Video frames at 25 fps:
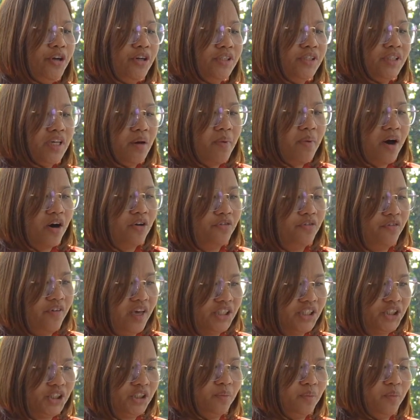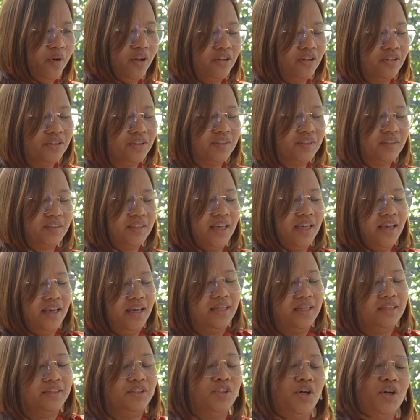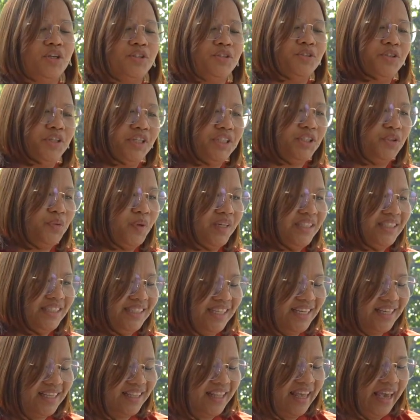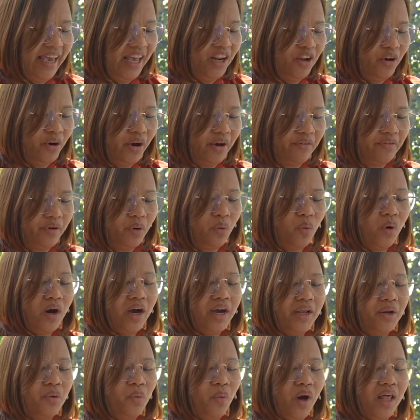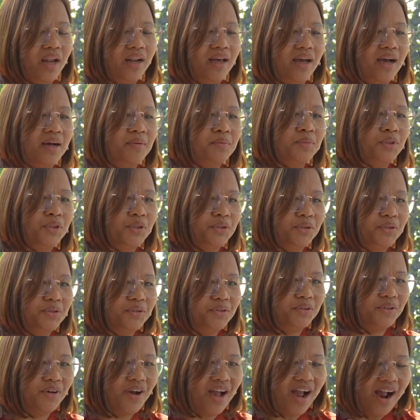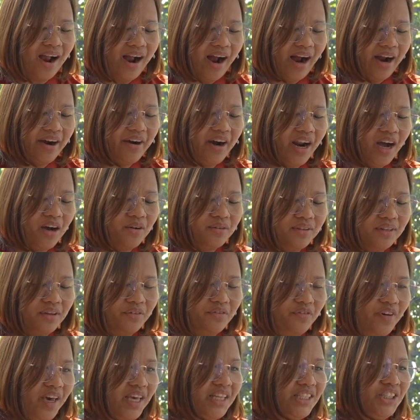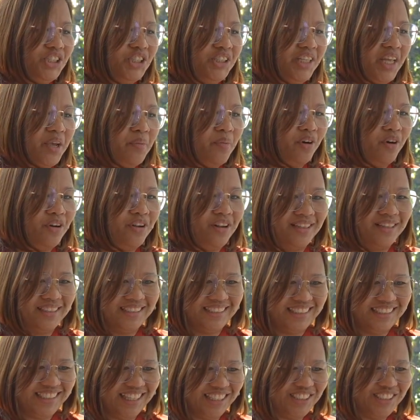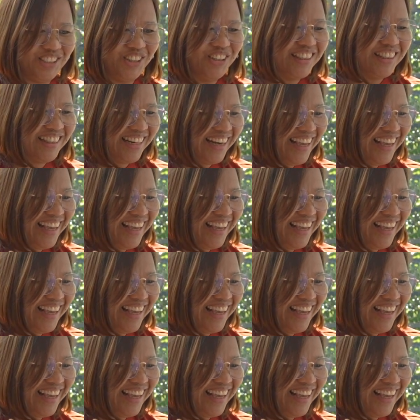curious about vegetables? Talk to East-West Seed. Hello everyone, welcome to Around the VegTable Season